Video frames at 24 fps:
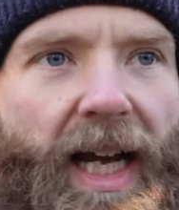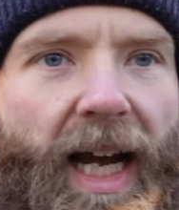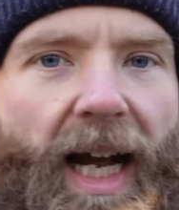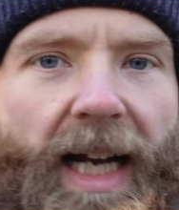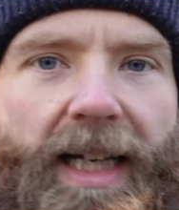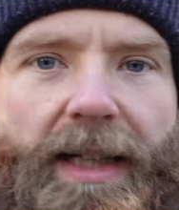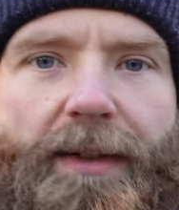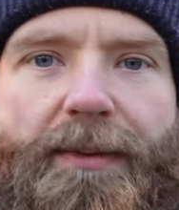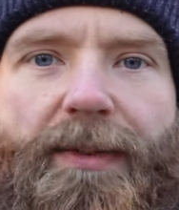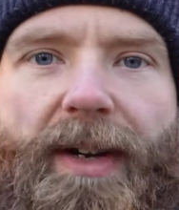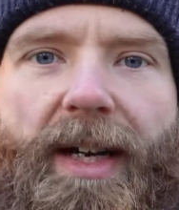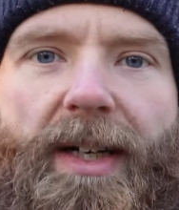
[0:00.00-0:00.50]

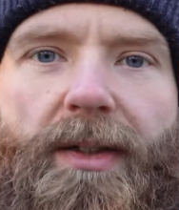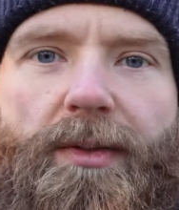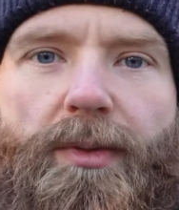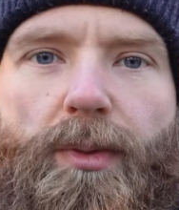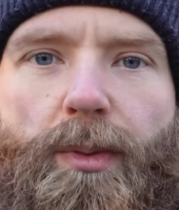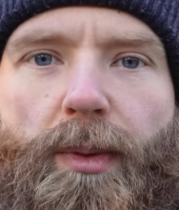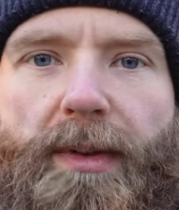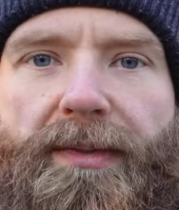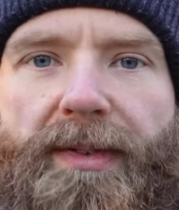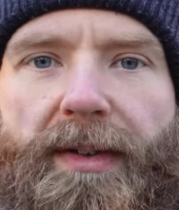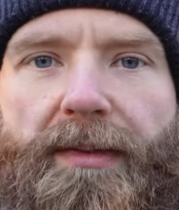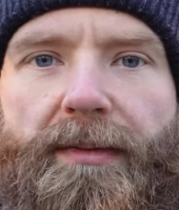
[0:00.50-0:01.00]
And he found
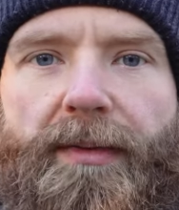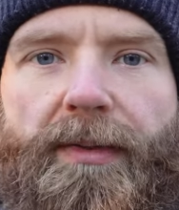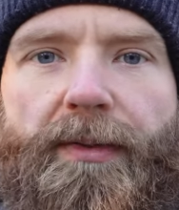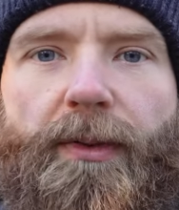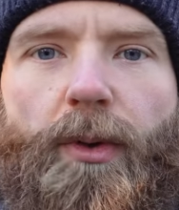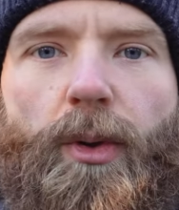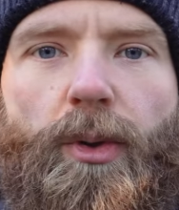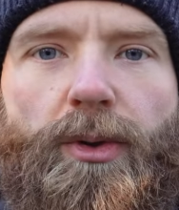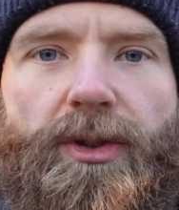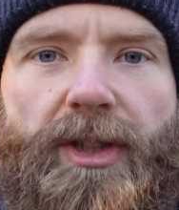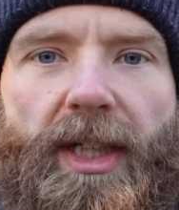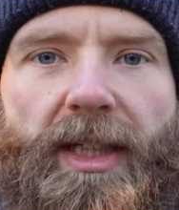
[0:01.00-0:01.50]
within
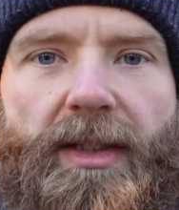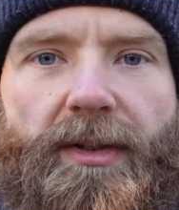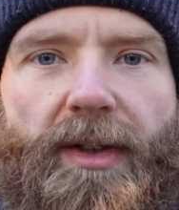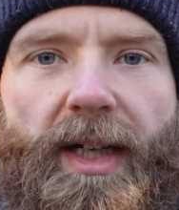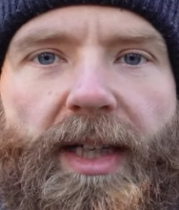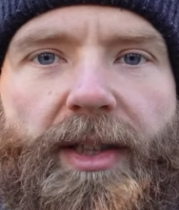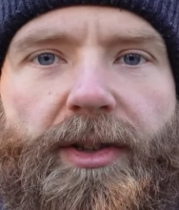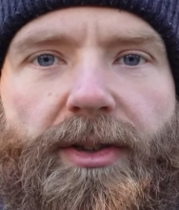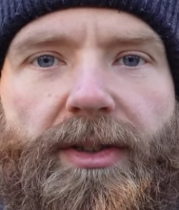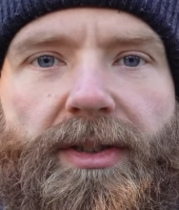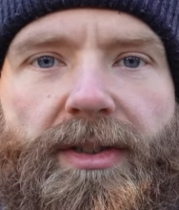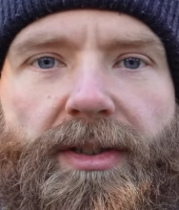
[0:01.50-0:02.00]
four
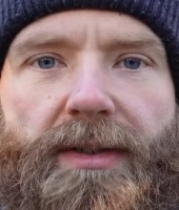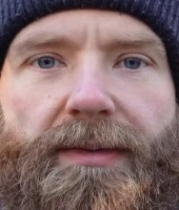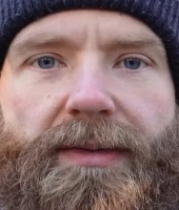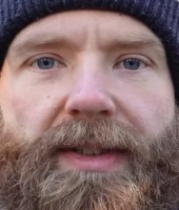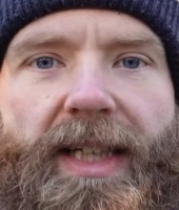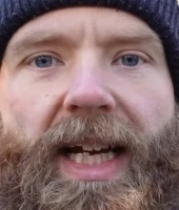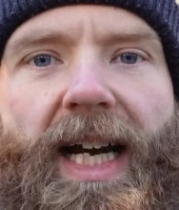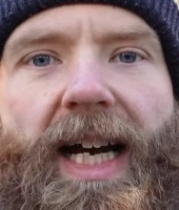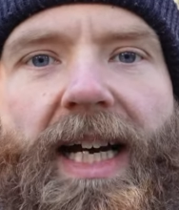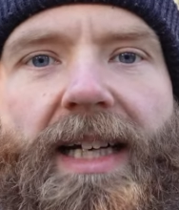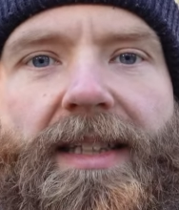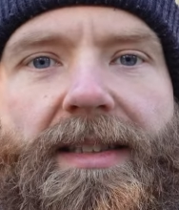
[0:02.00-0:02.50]
generations of
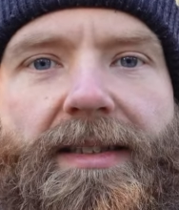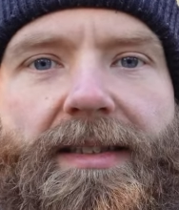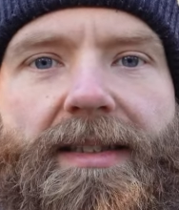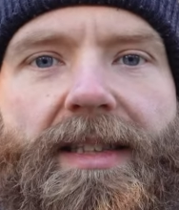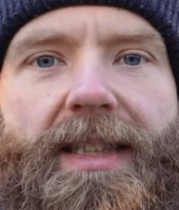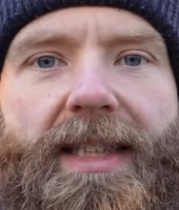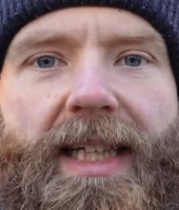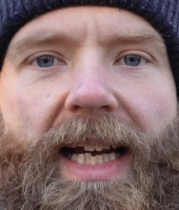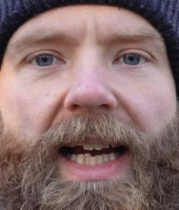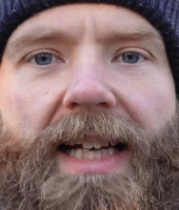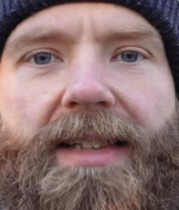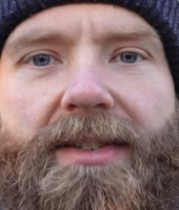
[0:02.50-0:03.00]
cats,
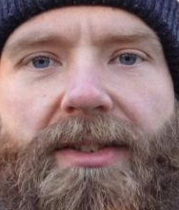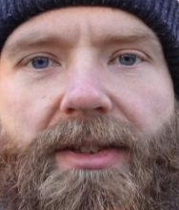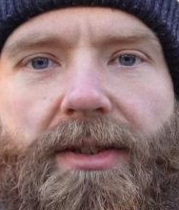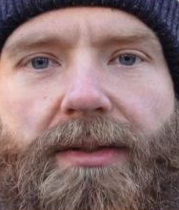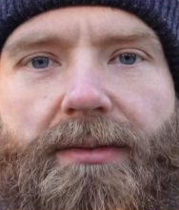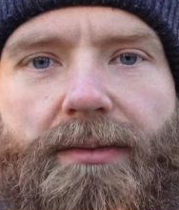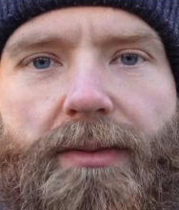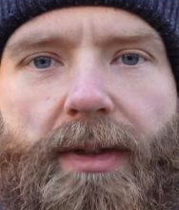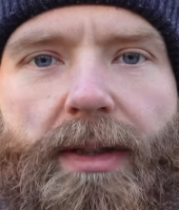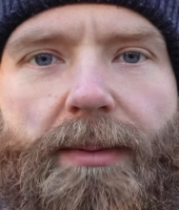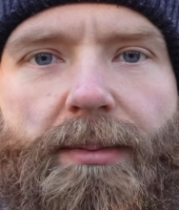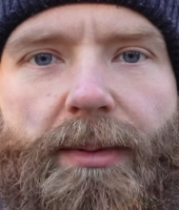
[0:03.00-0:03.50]
the cats
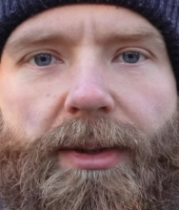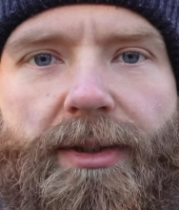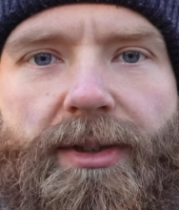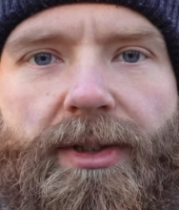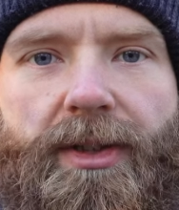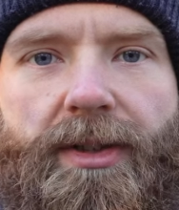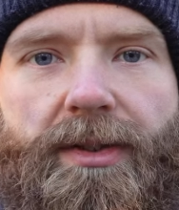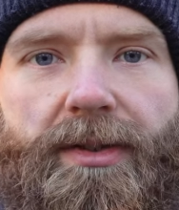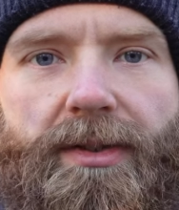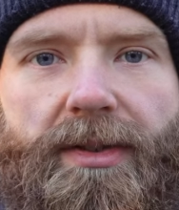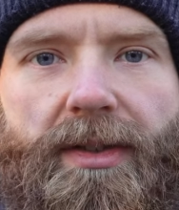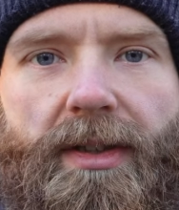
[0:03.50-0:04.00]
couldn't
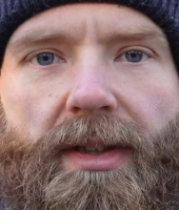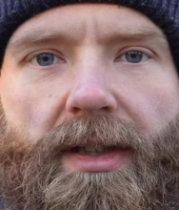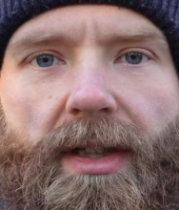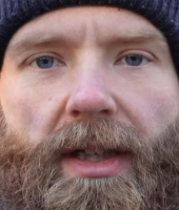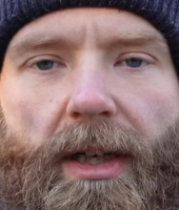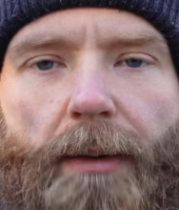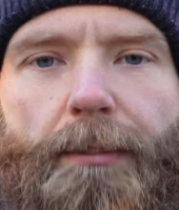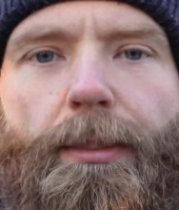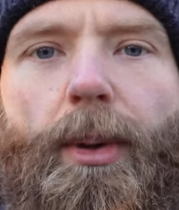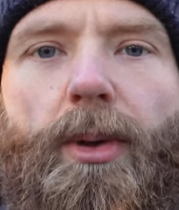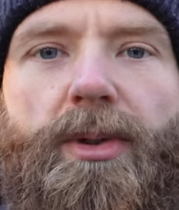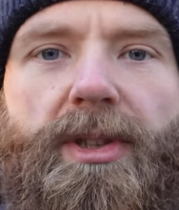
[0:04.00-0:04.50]
reproduce.
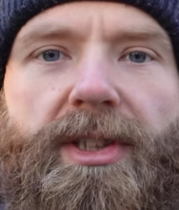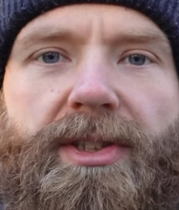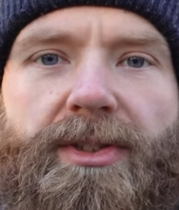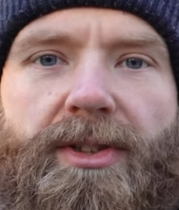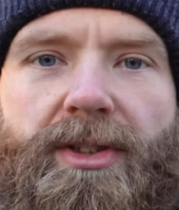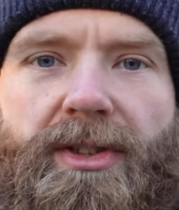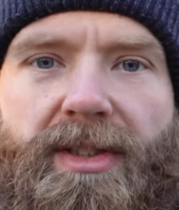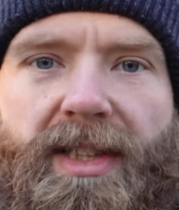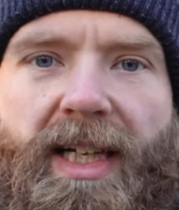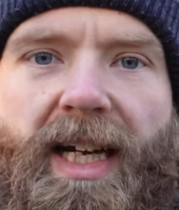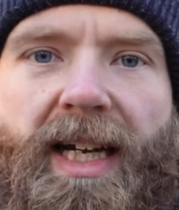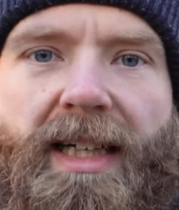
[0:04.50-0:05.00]

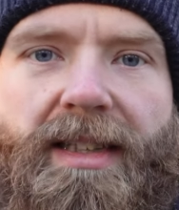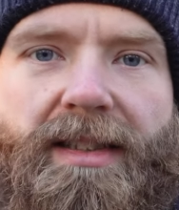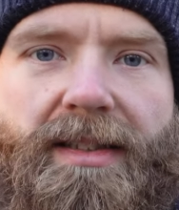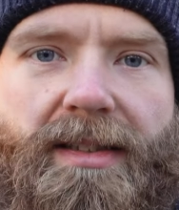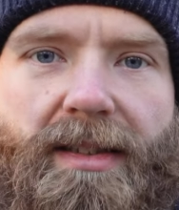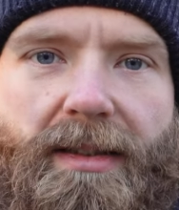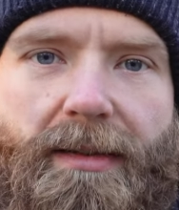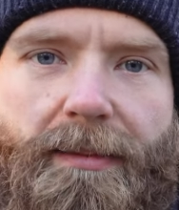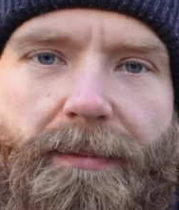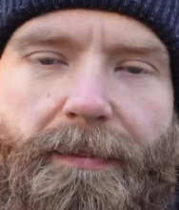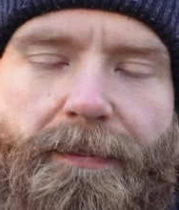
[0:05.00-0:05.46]
Pottenger's cats.